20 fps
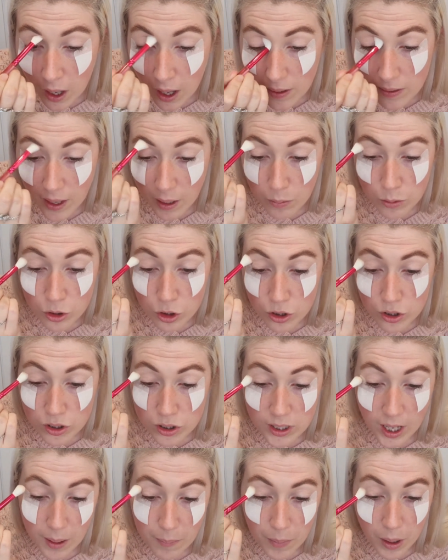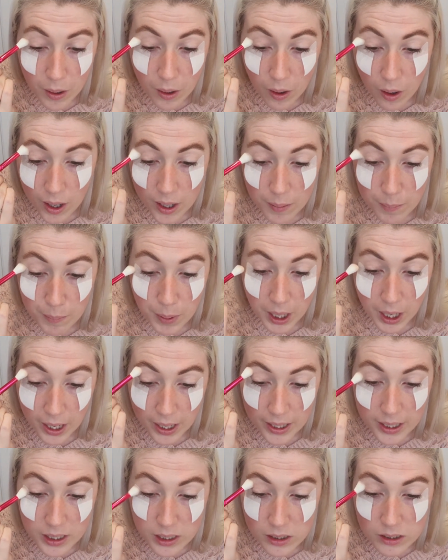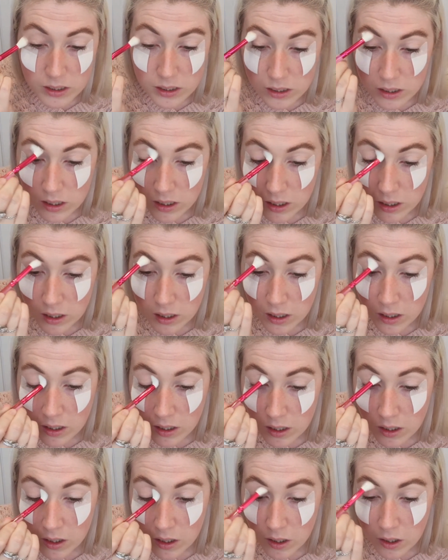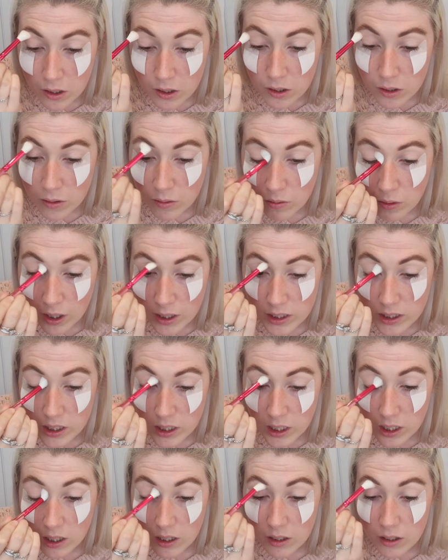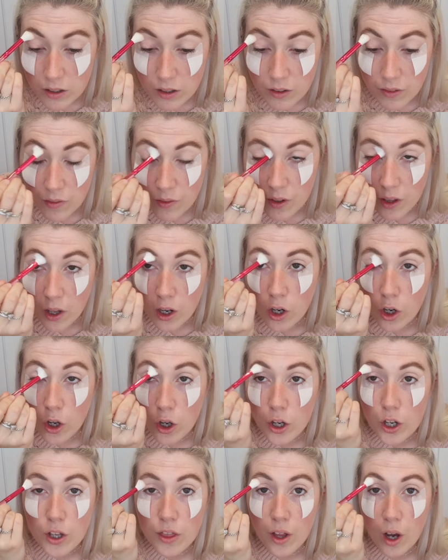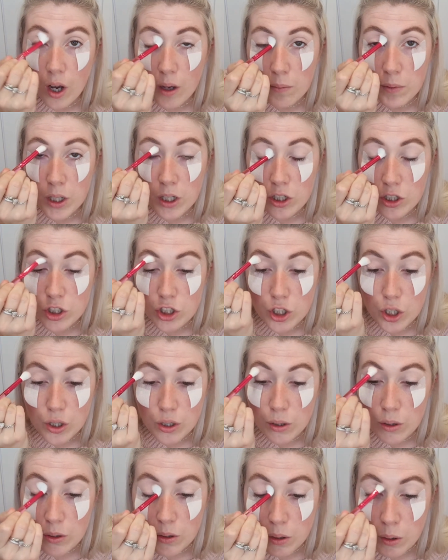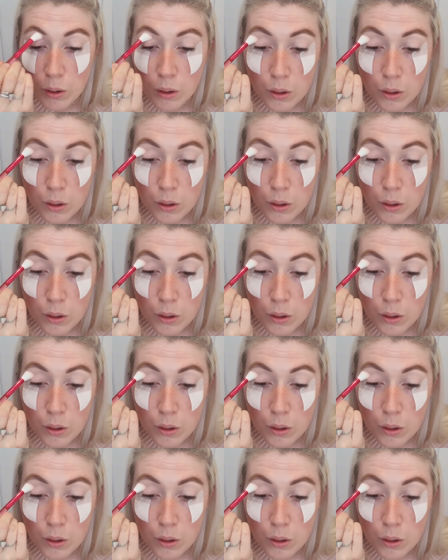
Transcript: And that will just set my eye in place, ready for the look that I'm going to do.